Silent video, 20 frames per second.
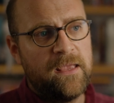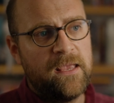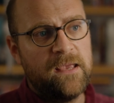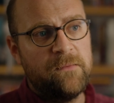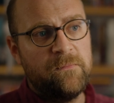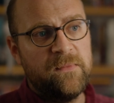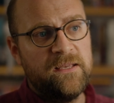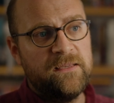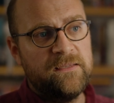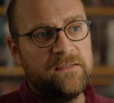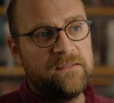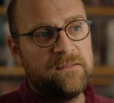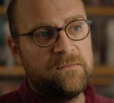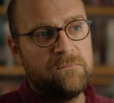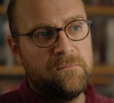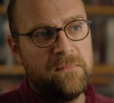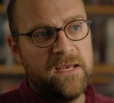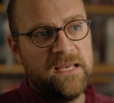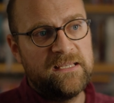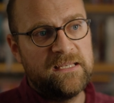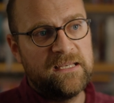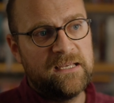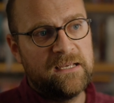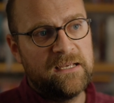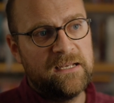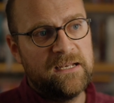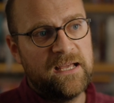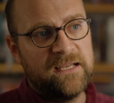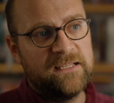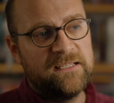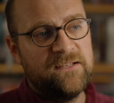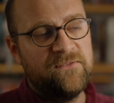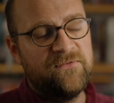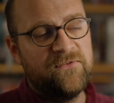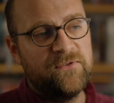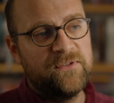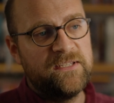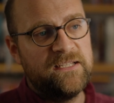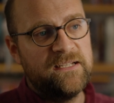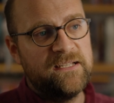It means meeting in
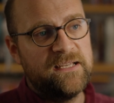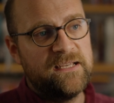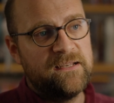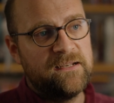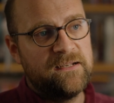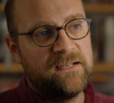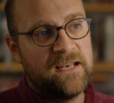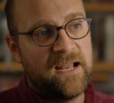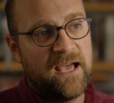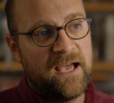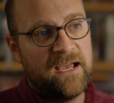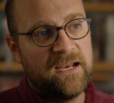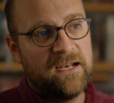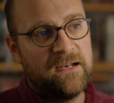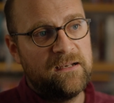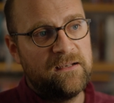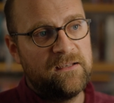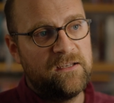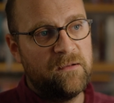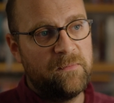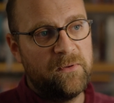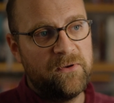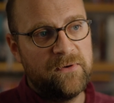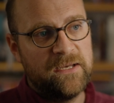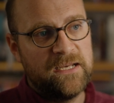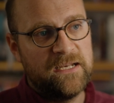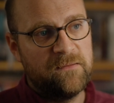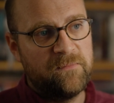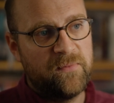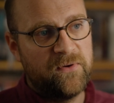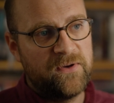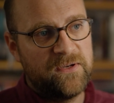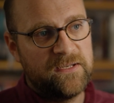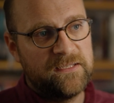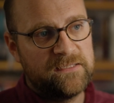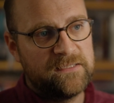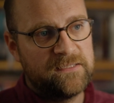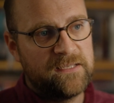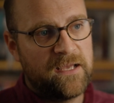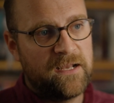1949 W.E. Du
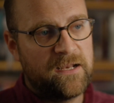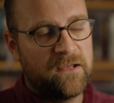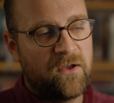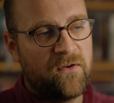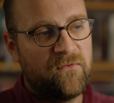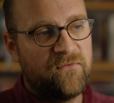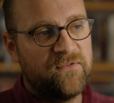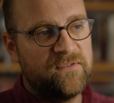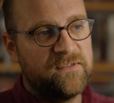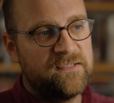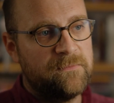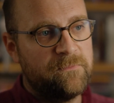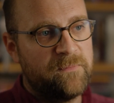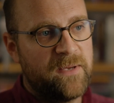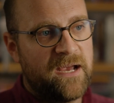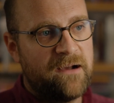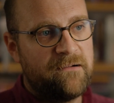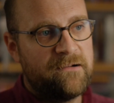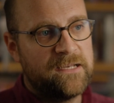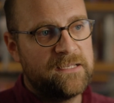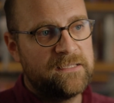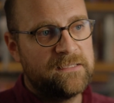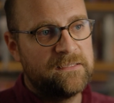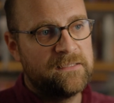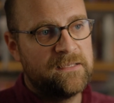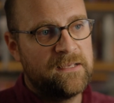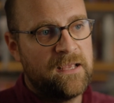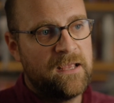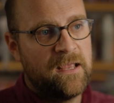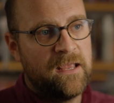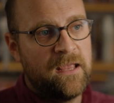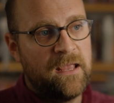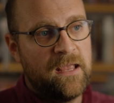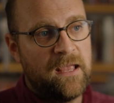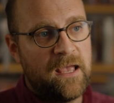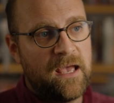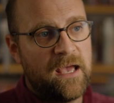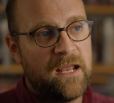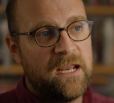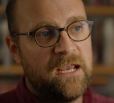Bois at a conference in Paris.
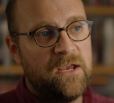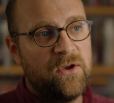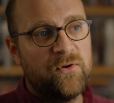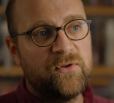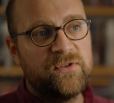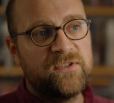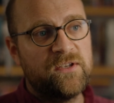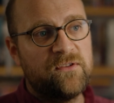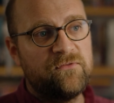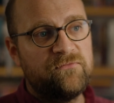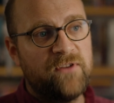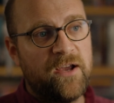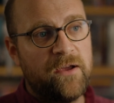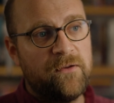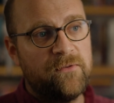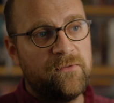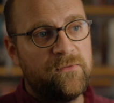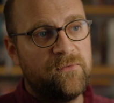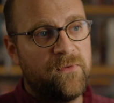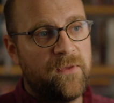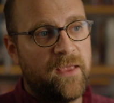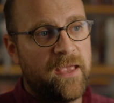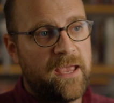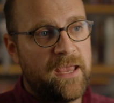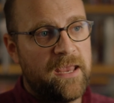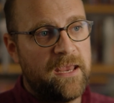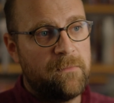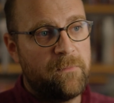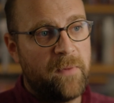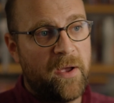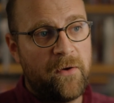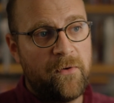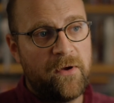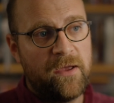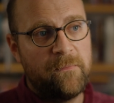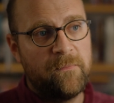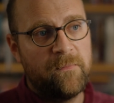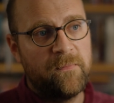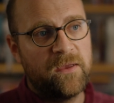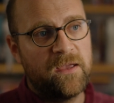And he also wrote a
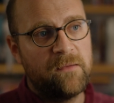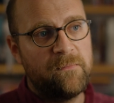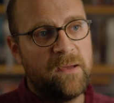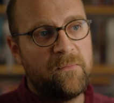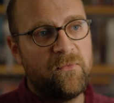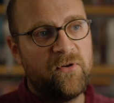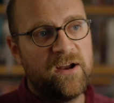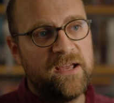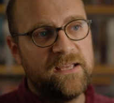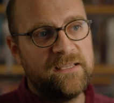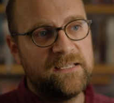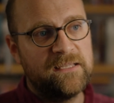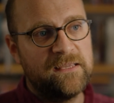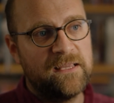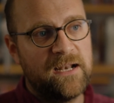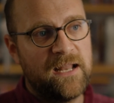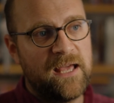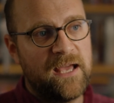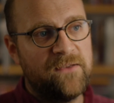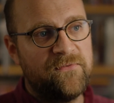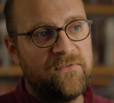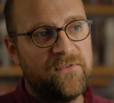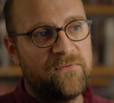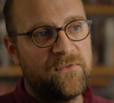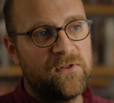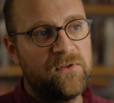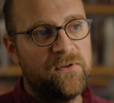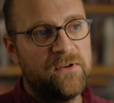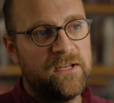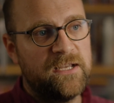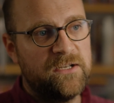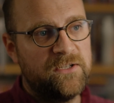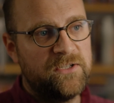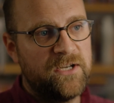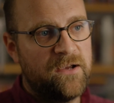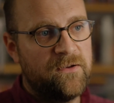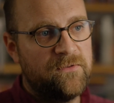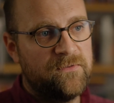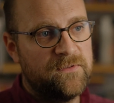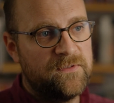poem commemorating the life of Claudia
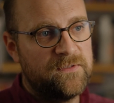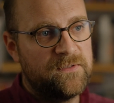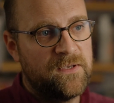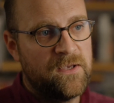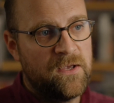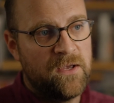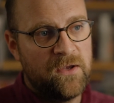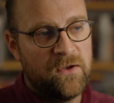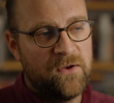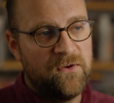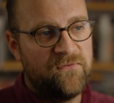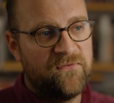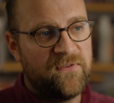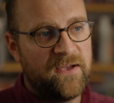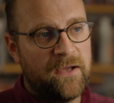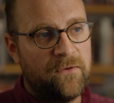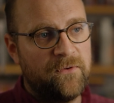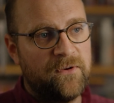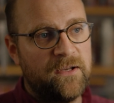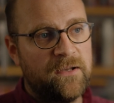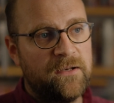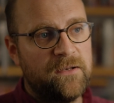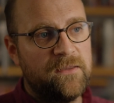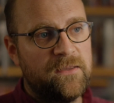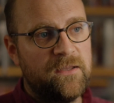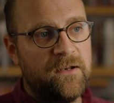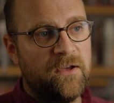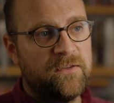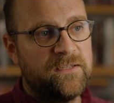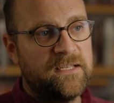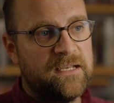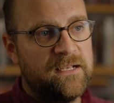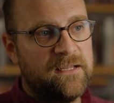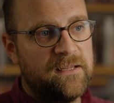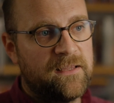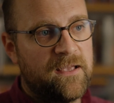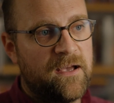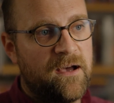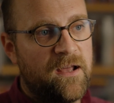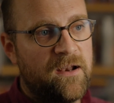Jones, who founded the Notting Hill
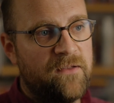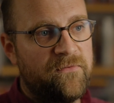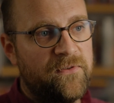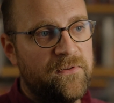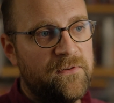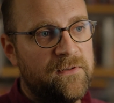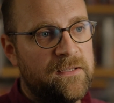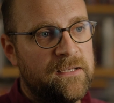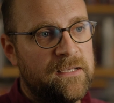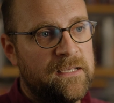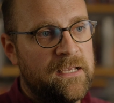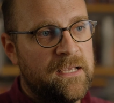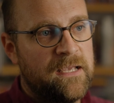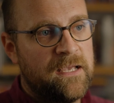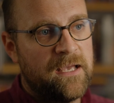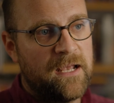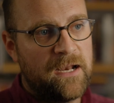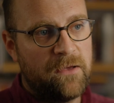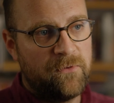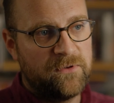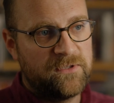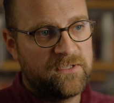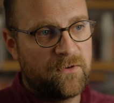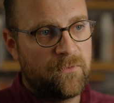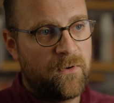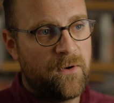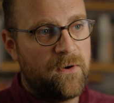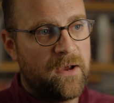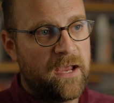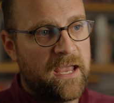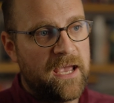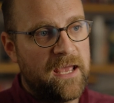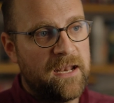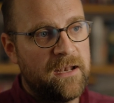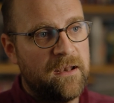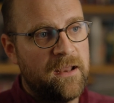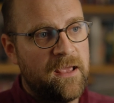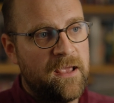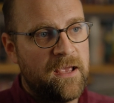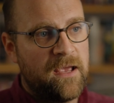Carnival. And I want to quote
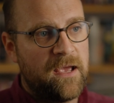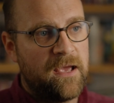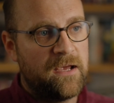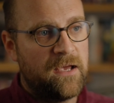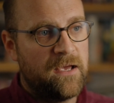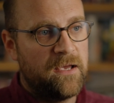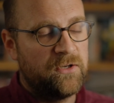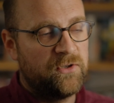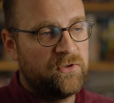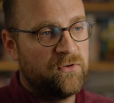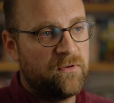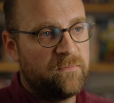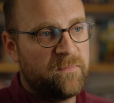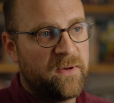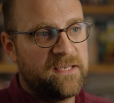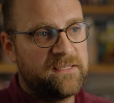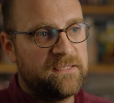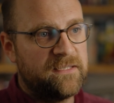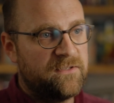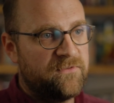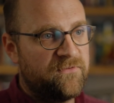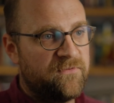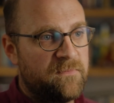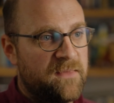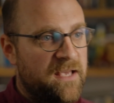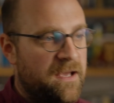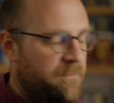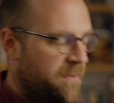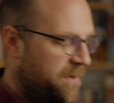again a short passage from that